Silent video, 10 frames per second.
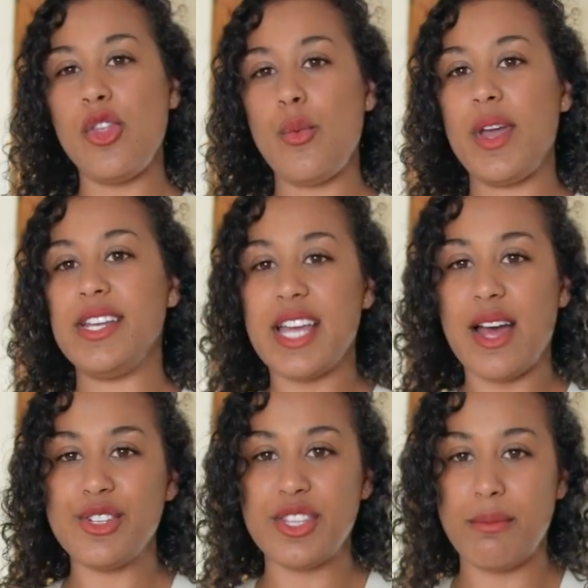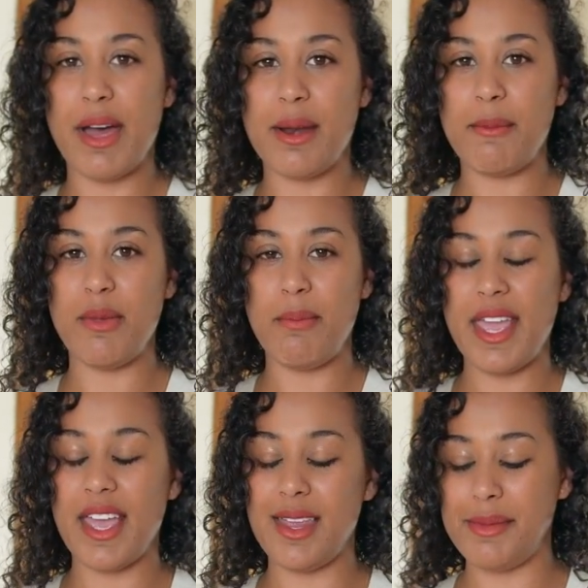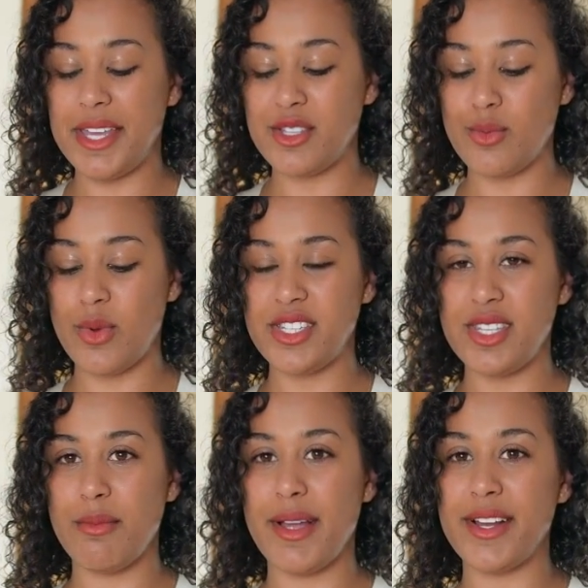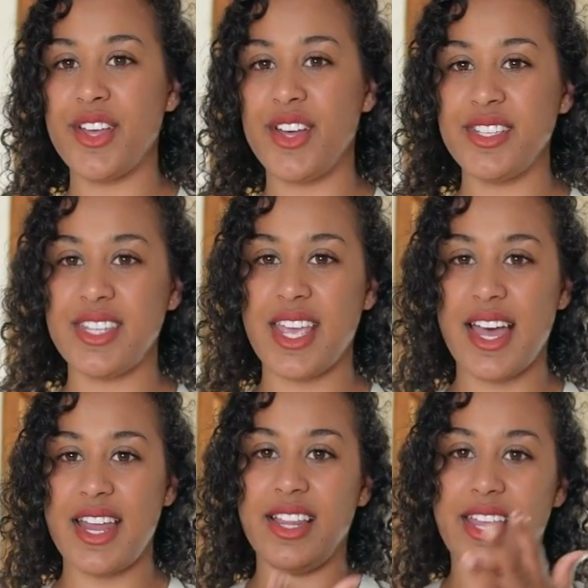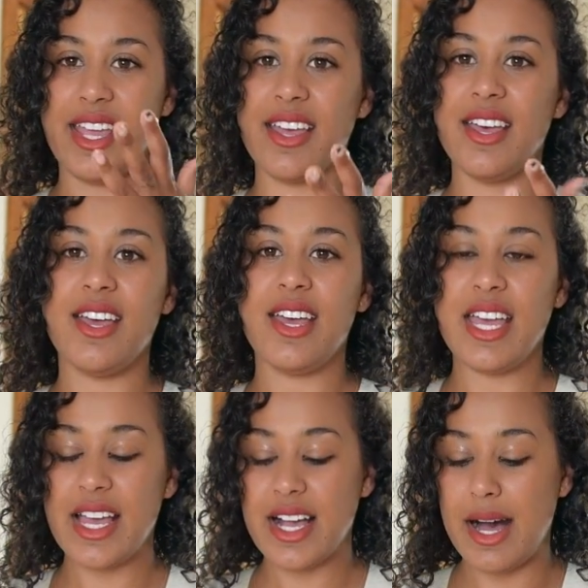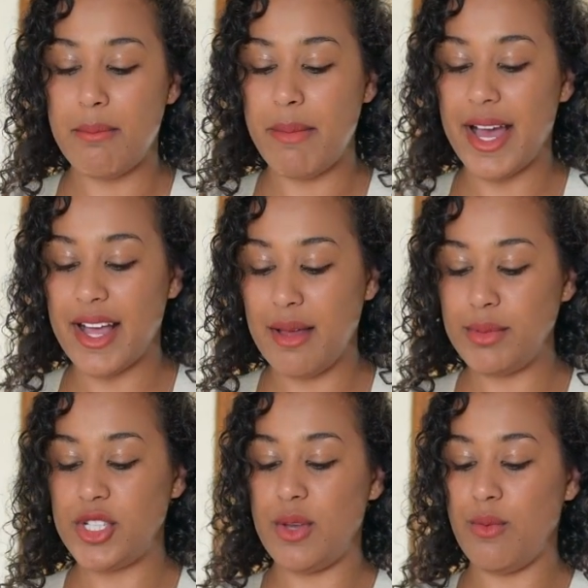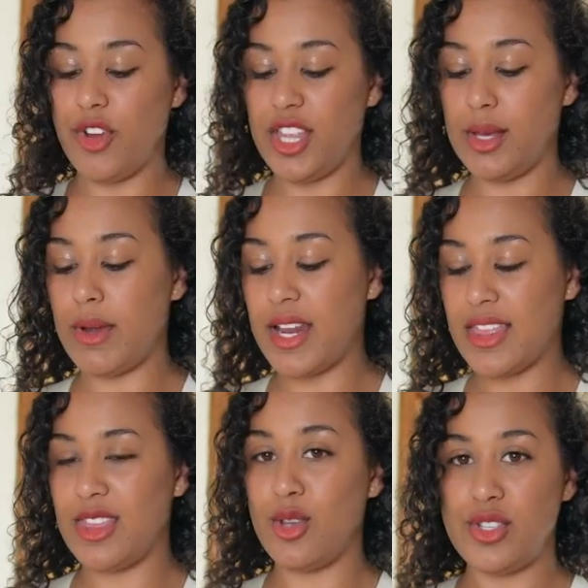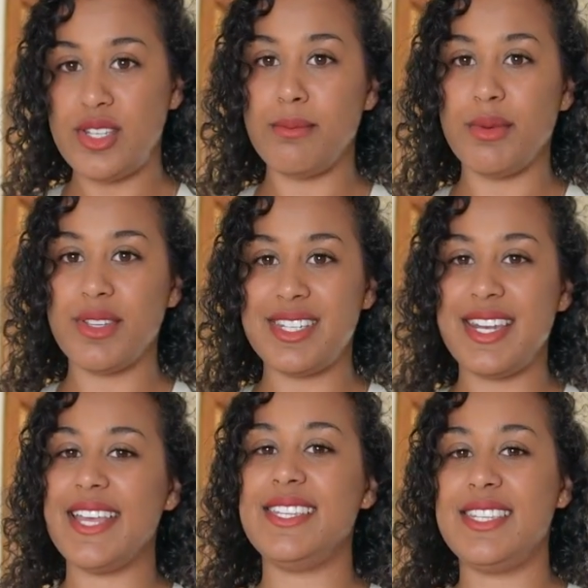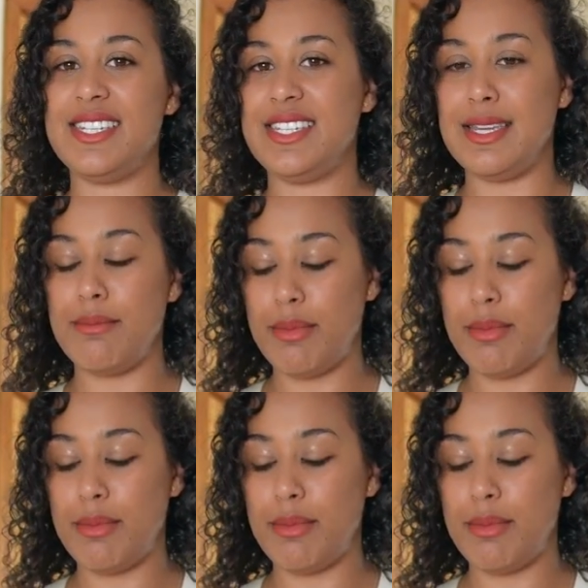the way down to the bottom of the pan because once the bread cooks, they kind of like come back up. So you really want to get those dimples nice and deep.